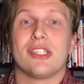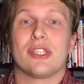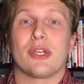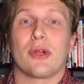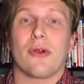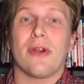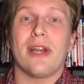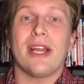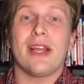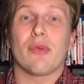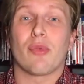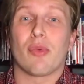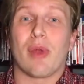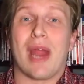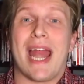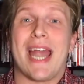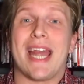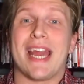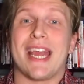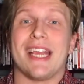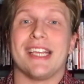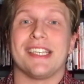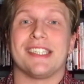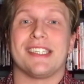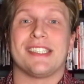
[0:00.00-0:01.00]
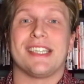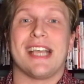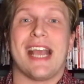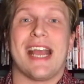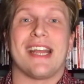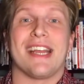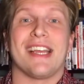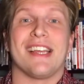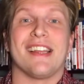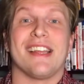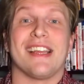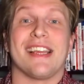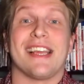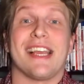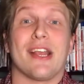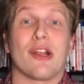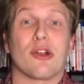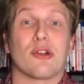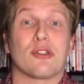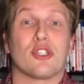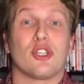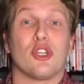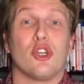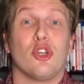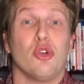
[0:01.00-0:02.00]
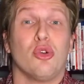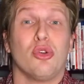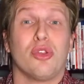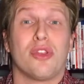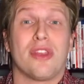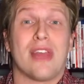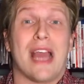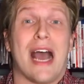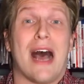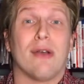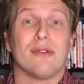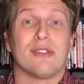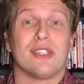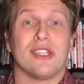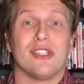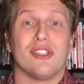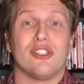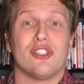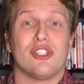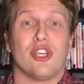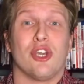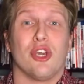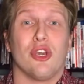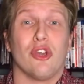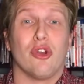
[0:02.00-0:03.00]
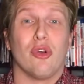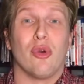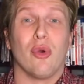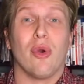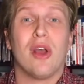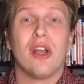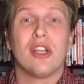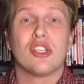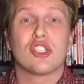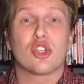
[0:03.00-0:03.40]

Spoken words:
Turning Red is set in the year 2002.